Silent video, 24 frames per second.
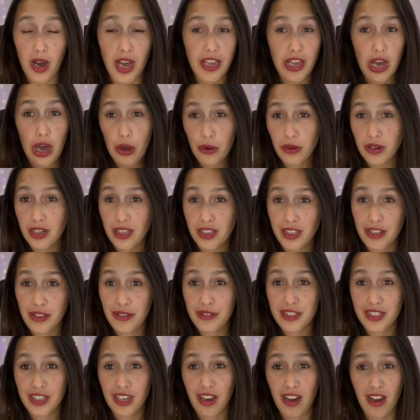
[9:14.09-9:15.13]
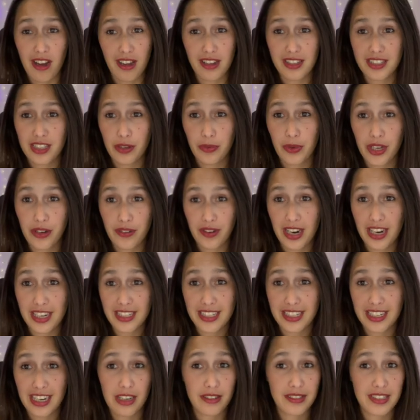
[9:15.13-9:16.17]
I only use the cards that we
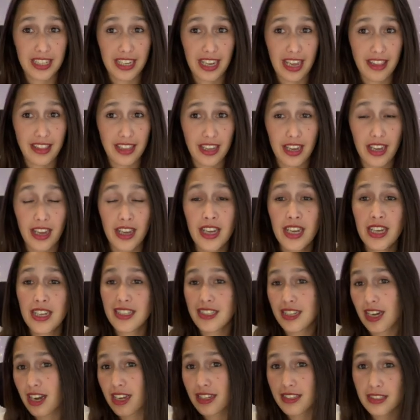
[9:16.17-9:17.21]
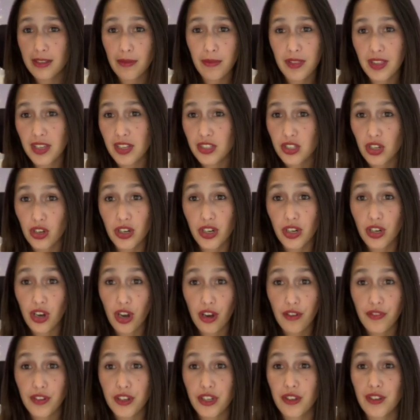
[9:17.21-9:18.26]
created now together, turn some things on and
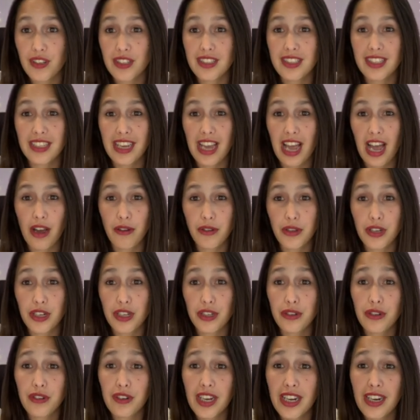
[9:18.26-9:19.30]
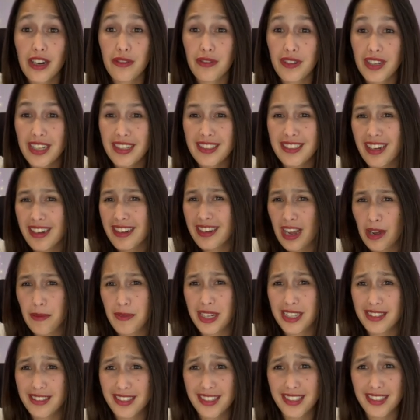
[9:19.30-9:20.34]
off, and you can see how you can create a really
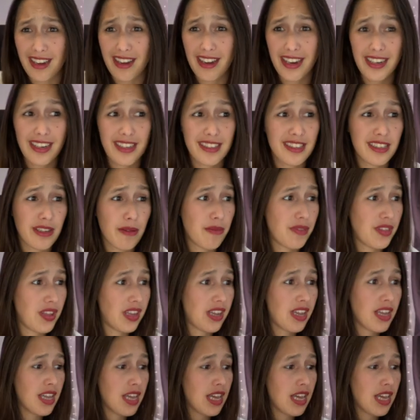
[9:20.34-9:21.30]
dynamic design and something